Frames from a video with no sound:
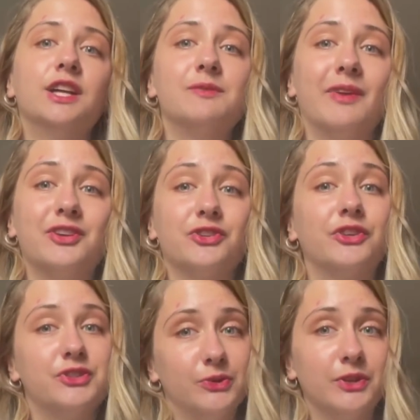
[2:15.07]
to make sure
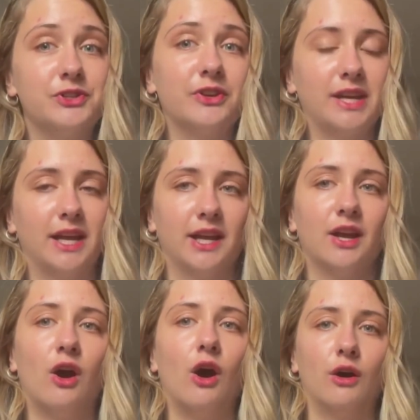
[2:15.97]
the students are
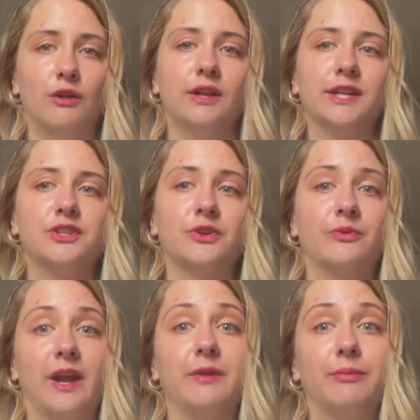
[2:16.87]
getting all to the
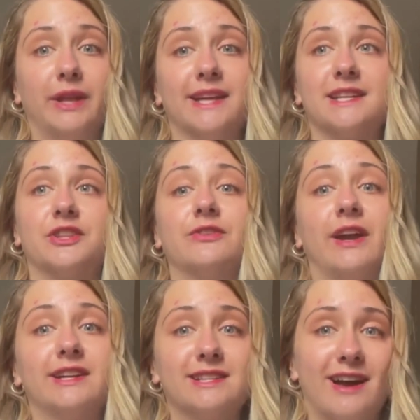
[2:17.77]
right place at the
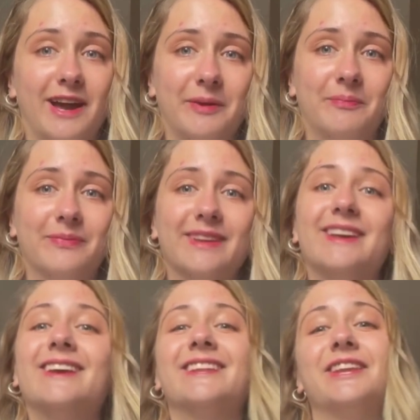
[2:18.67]
right time.
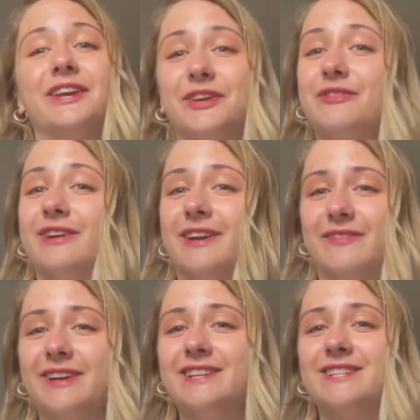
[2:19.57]
Thank you very
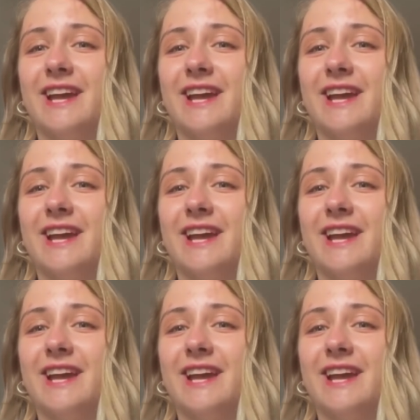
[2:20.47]
much.